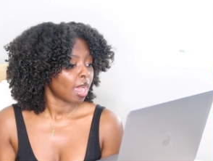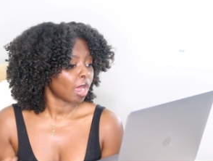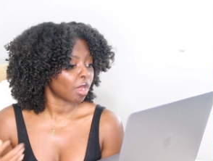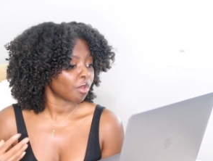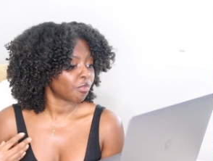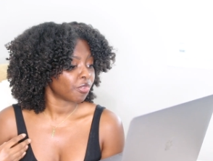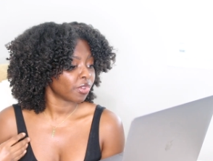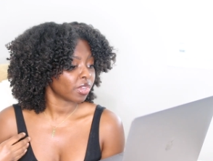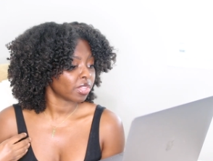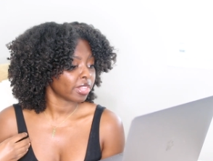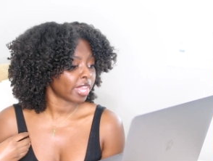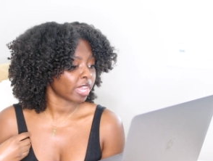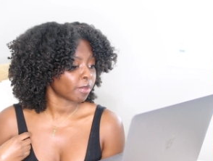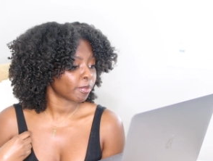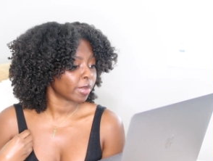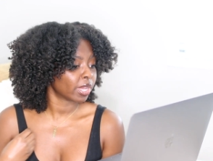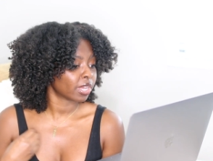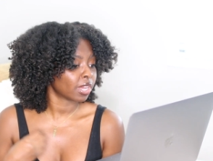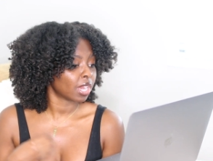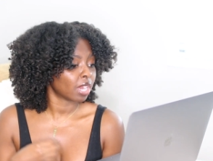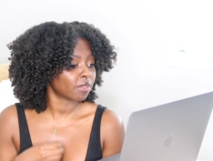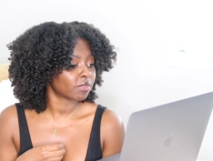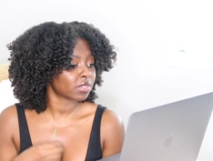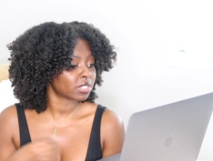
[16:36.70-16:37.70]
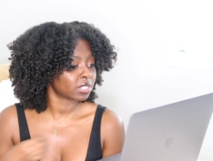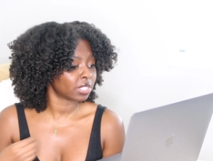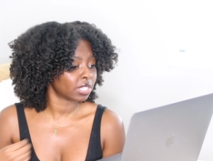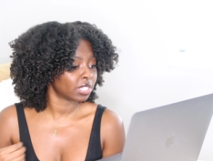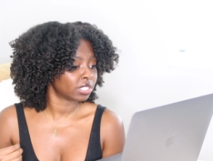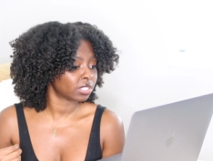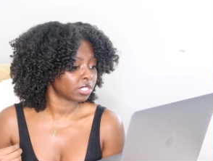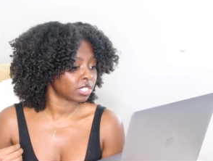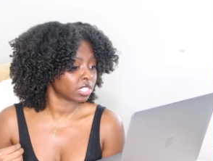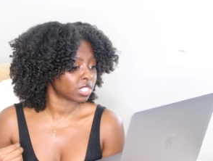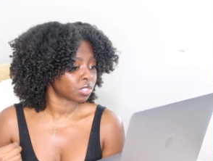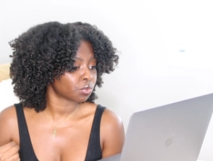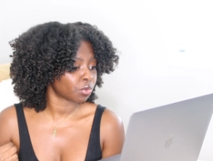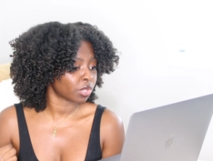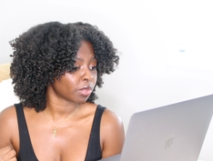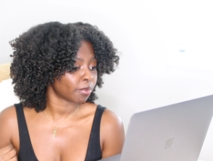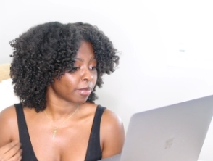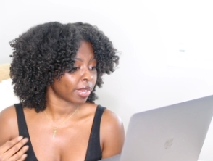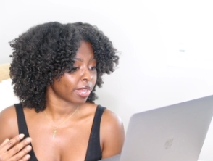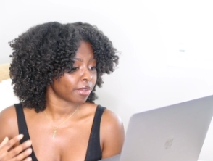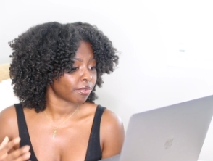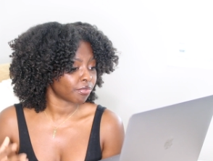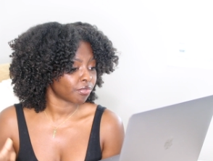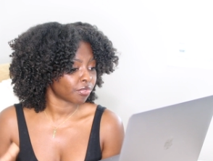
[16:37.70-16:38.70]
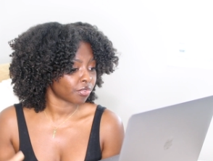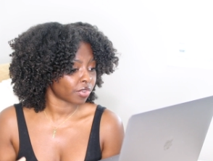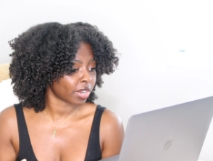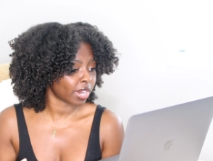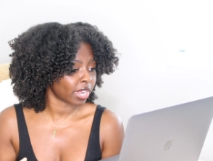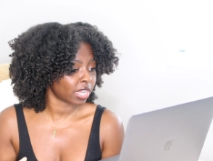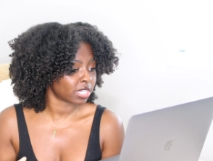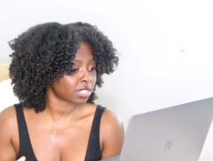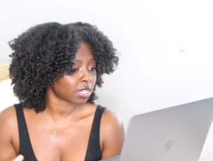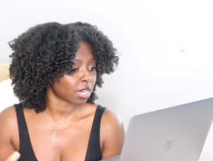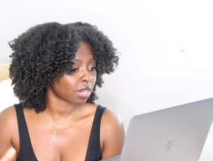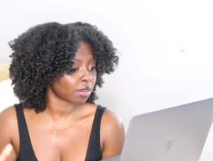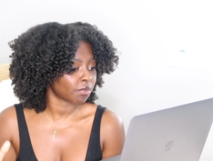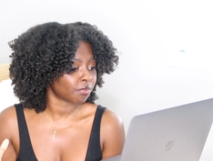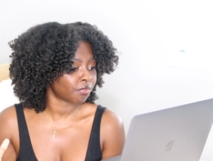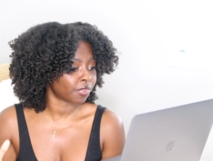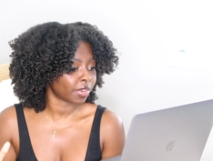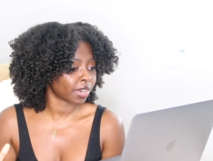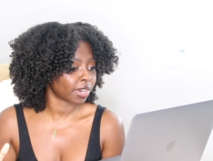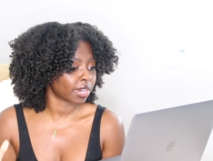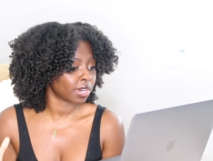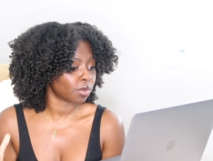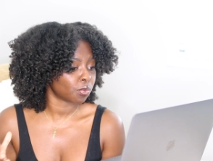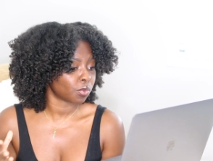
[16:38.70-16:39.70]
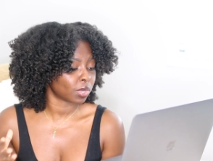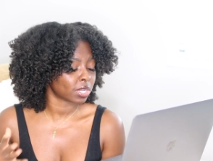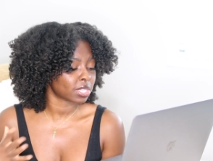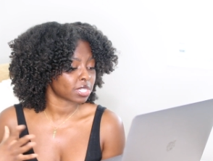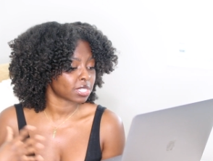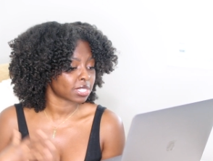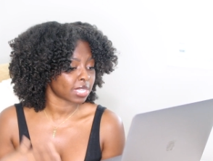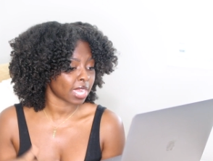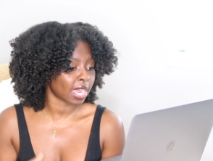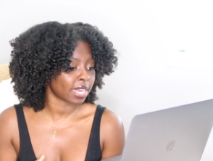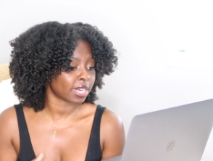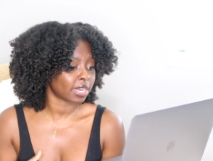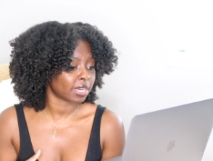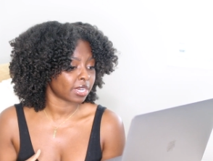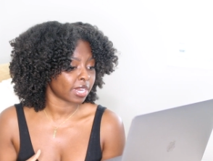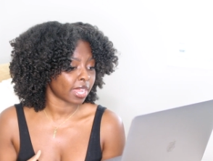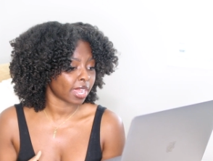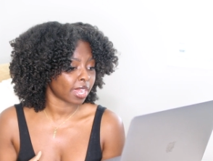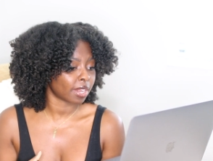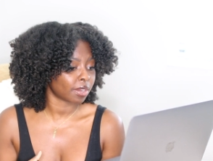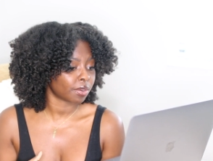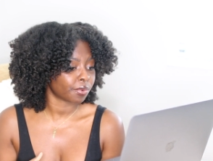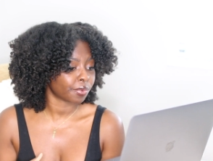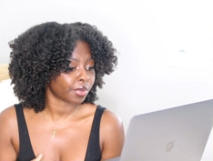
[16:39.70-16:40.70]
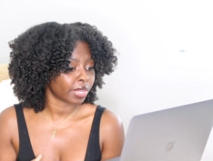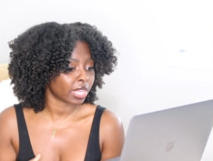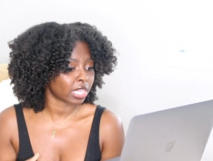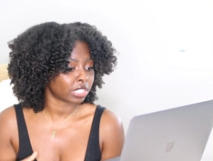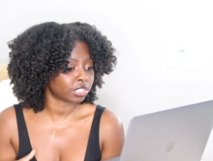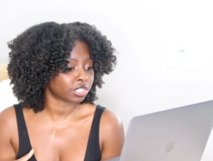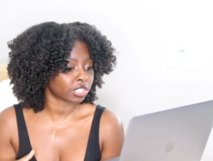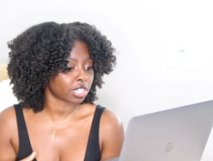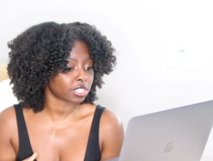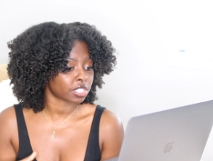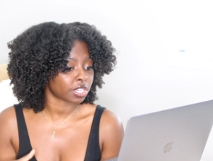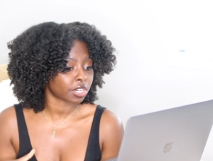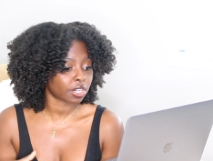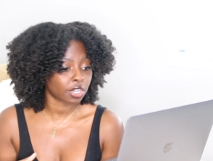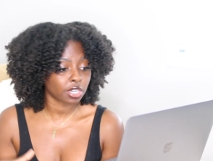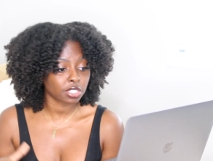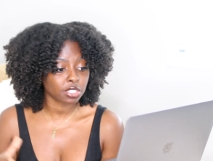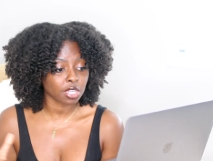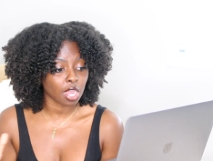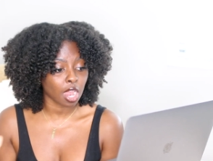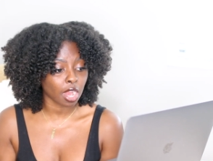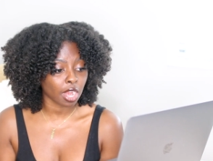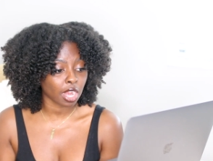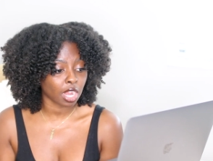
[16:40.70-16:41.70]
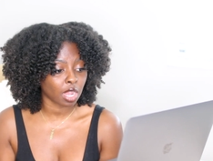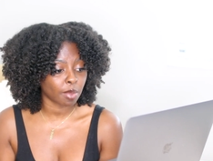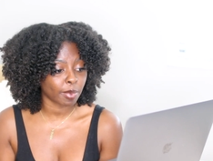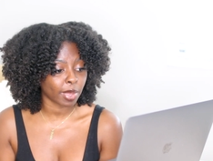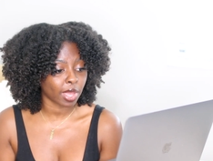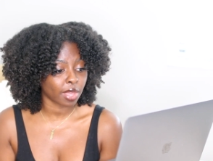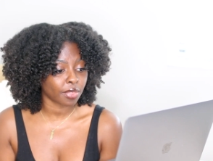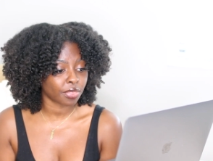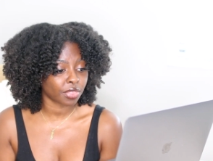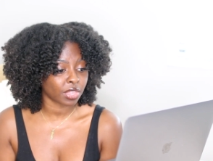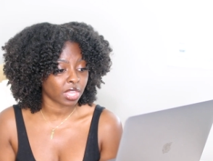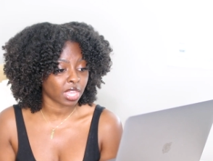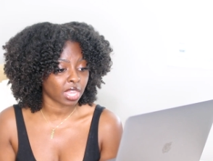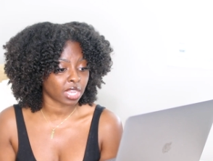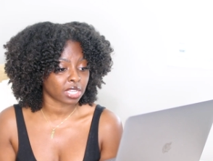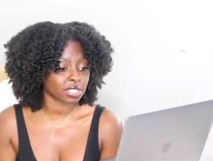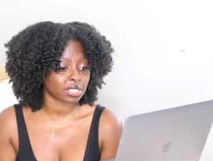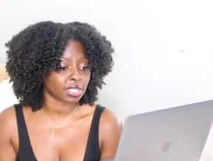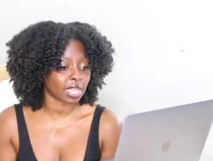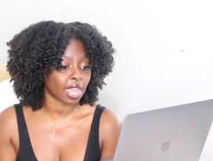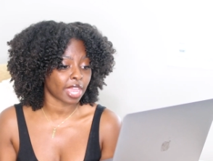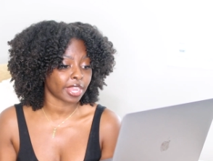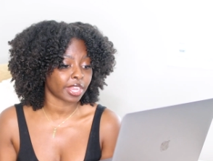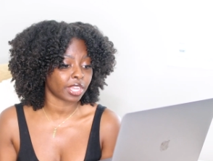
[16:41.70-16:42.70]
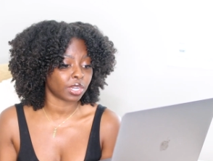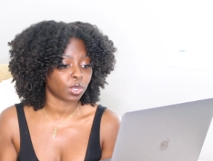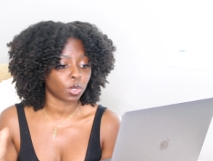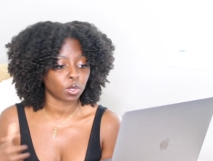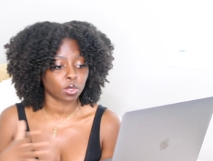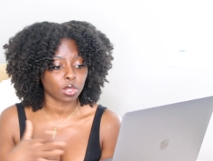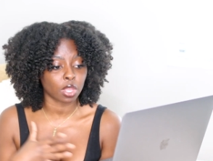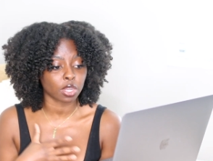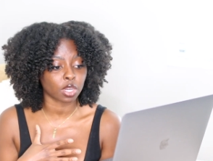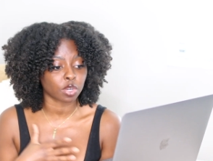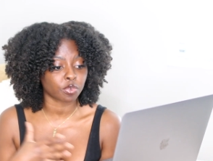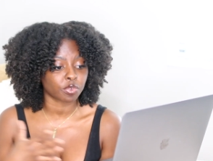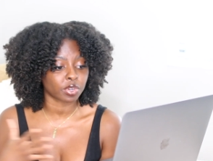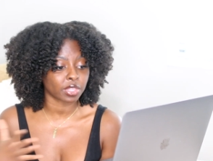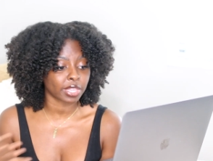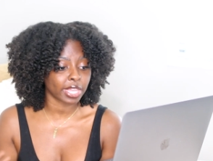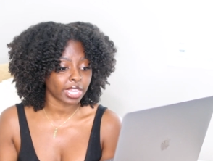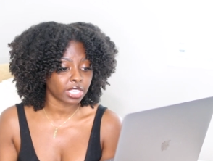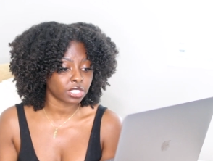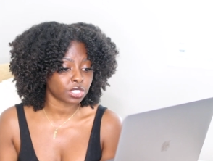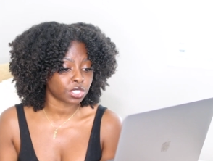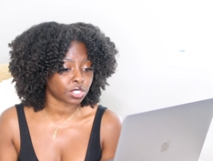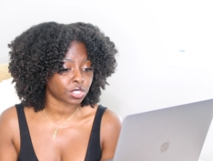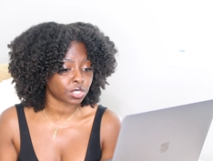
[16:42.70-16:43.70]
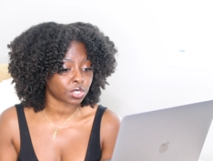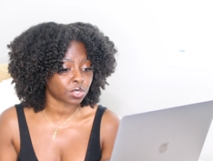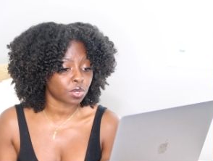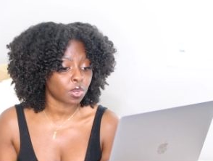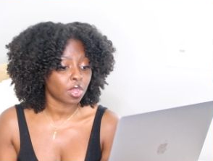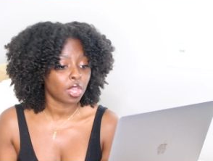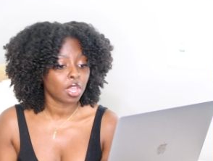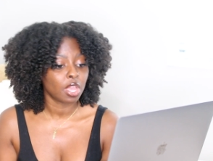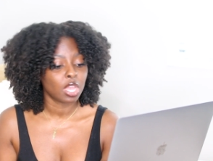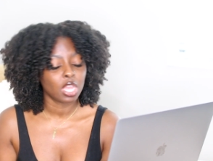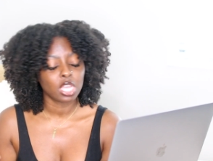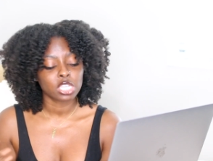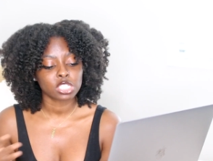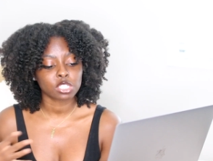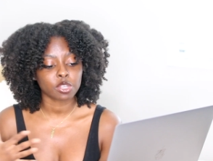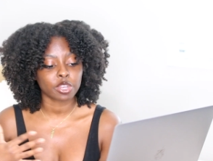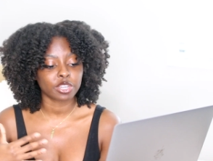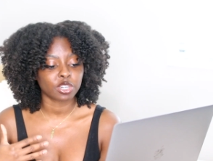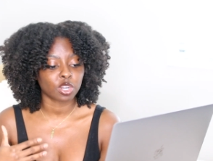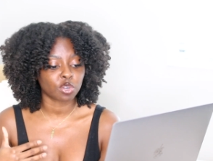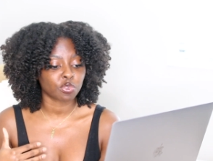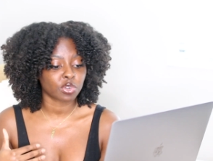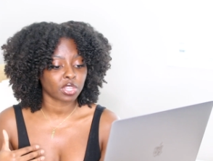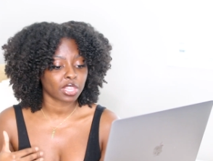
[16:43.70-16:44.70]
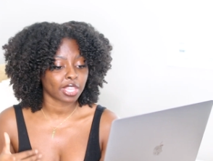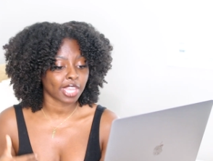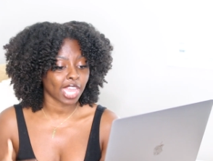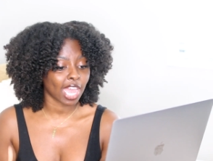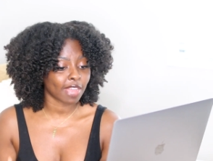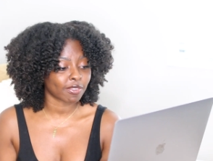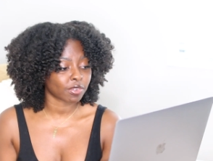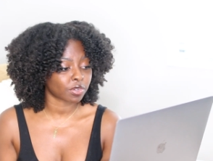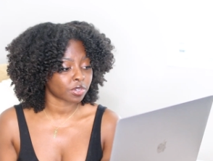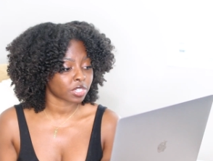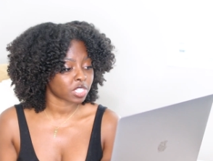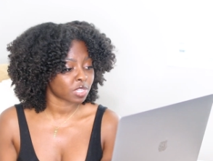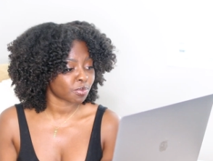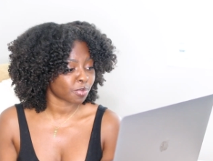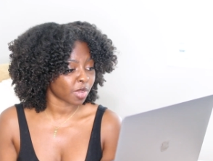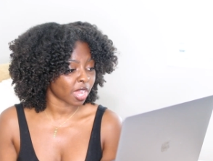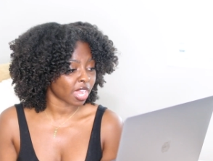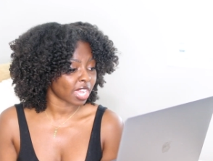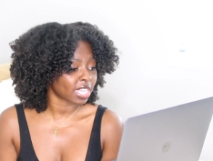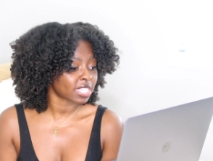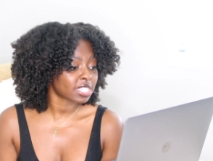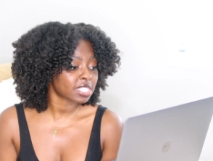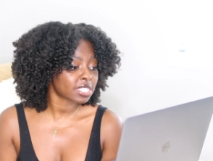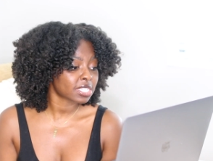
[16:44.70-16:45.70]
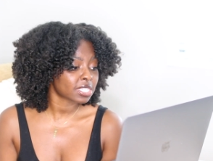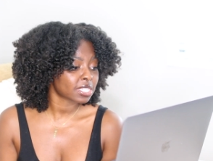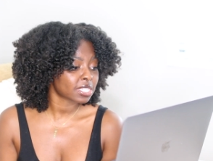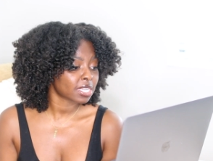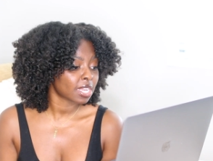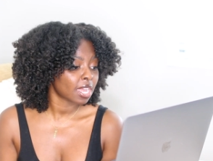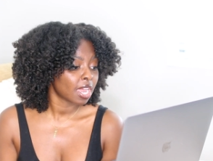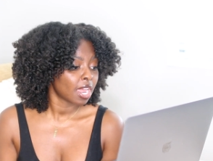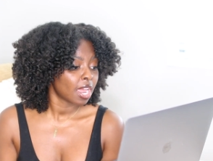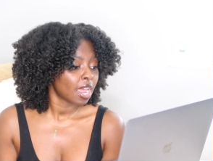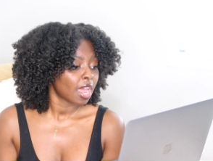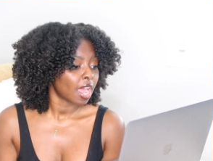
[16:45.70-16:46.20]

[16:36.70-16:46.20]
I feel like my conversations with my friend are very one-sided now. It's just her talking about things that I can no longer relate to, so I don't really have a response.